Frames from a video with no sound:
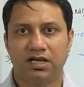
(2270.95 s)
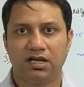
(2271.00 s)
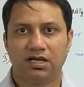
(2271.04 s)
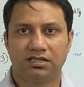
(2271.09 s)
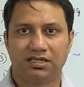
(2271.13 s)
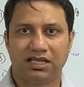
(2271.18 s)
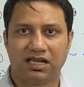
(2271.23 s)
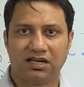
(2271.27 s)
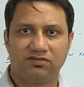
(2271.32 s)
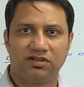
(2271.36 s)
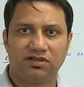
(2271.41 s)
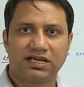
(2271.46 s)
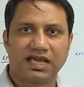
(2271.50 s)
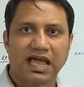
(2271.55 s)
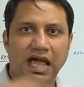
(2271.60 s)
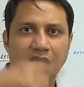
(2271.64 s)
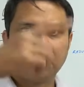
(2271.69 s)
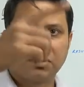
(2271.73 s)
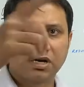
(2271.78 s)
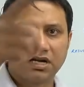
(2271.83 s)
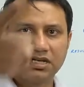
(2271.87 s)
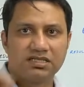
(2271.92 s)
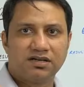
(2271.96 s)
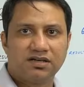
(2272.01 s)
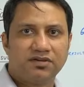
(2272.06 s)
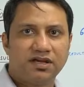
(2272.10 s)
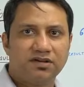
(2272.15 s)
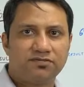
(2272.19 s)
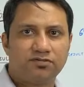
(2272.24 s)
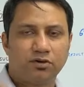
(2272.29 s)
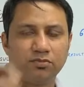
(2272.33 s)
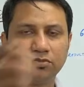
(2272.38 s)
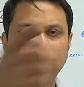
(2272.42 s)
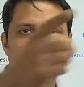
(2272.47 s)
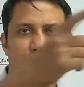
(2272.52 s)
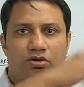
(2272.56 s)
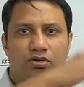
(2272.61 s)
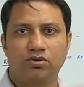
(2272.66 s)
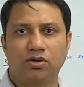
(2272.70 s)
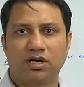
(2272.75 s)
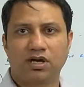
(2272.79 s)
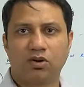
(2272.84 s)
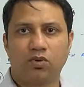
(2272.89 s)
Then if the camera is away from you, you're
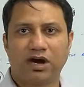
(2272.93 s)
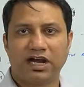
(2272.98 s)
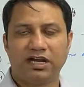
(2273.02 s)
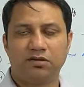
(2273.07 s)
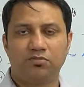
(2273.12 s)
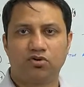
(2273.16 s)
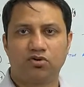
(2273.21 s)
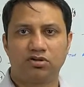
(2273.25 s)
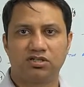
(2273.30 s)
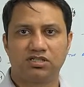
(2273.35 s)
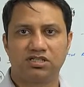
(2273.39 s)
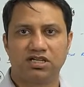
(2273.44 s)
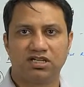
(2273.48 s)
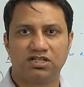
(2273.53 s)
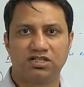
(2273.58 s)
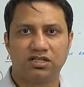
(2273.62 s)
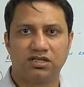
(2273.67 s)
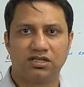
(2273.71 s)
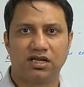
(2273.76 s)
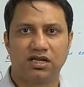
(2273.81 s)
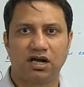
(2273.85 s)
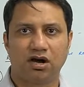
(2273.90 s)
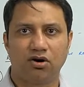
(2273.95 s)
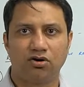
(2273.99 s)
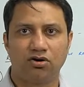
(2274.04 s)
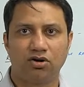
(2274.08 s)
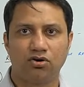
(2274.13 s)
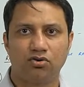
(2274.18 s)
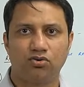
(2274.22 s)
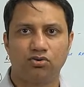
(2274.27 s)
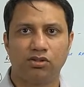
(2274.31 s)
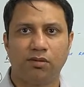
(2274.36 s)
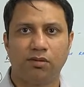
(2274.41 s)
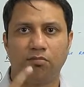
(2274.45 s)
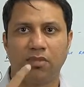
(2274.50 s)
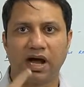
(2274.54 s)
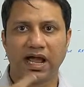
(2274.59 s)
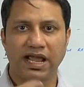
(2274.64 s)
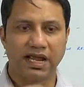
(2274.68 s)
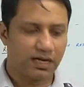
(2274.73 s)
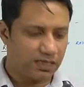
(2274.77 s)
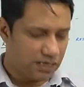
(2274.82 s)
doing a whiteboard session, then how do you do the mic?